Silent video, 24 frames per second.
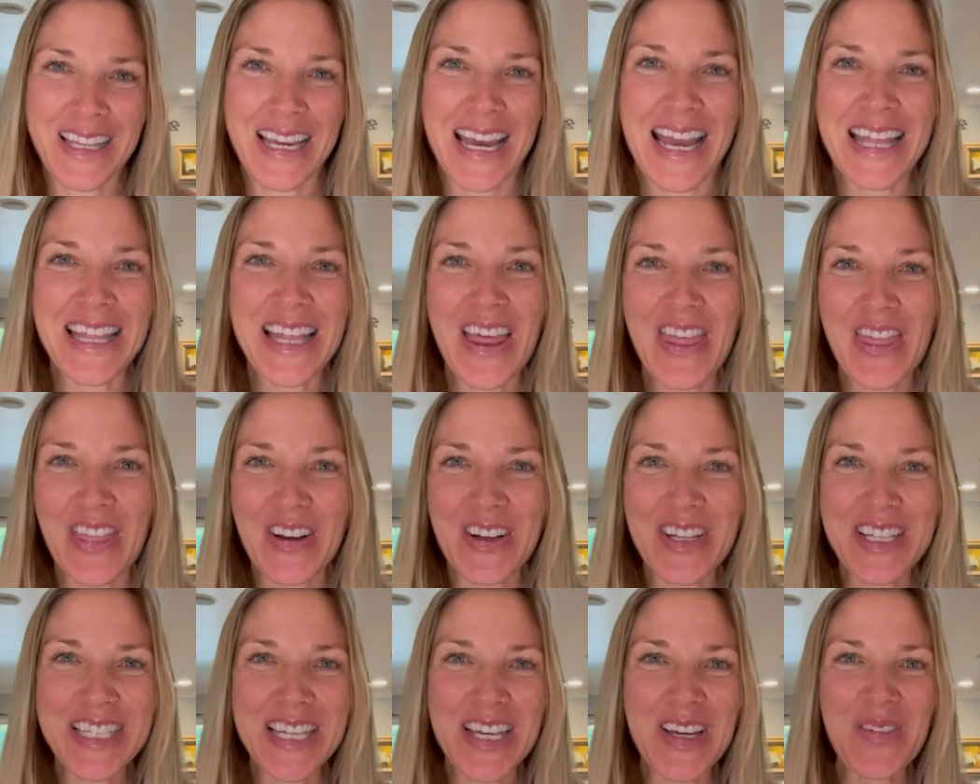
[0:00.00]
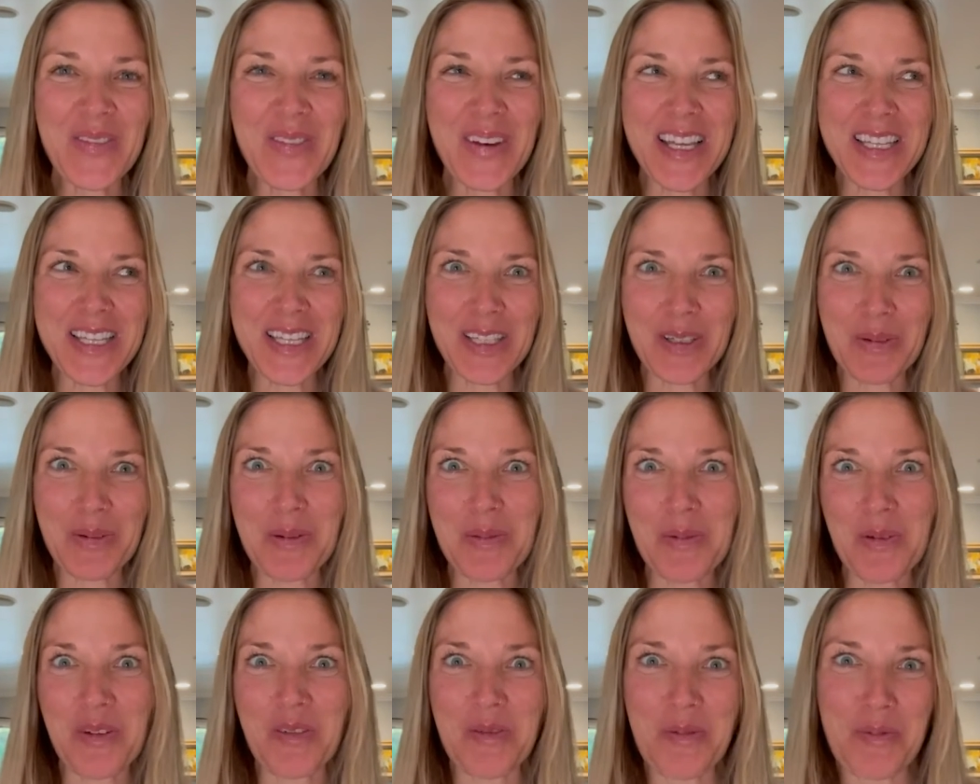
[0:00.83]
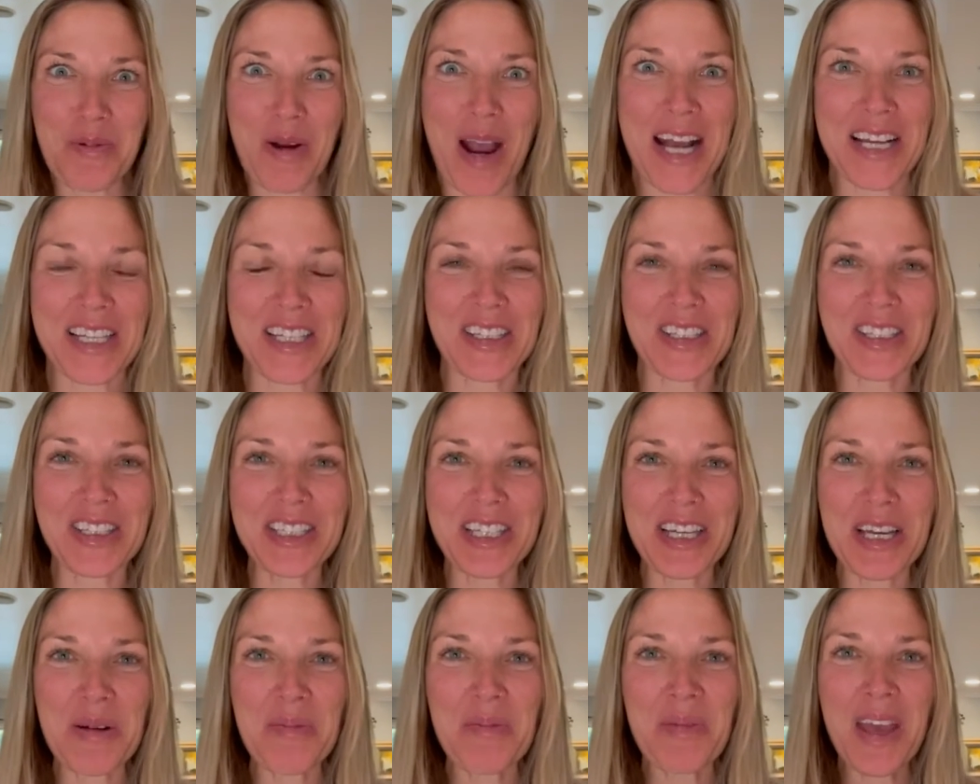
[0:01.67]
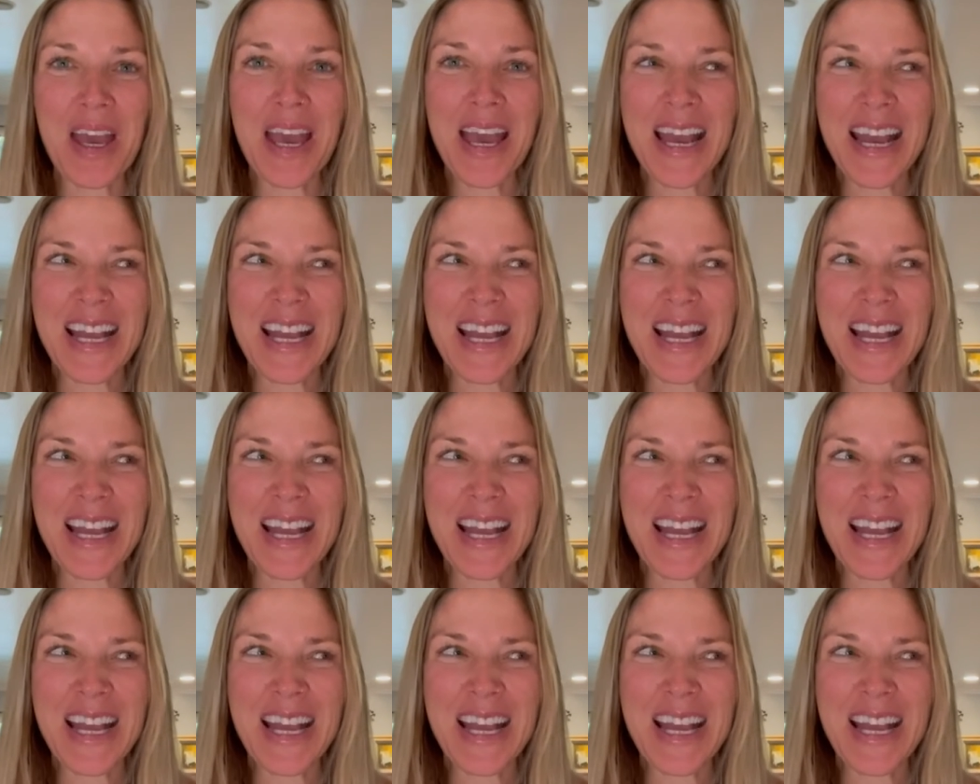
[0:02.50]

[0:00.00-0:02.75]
And the third tip is a little bit more of a practical tip.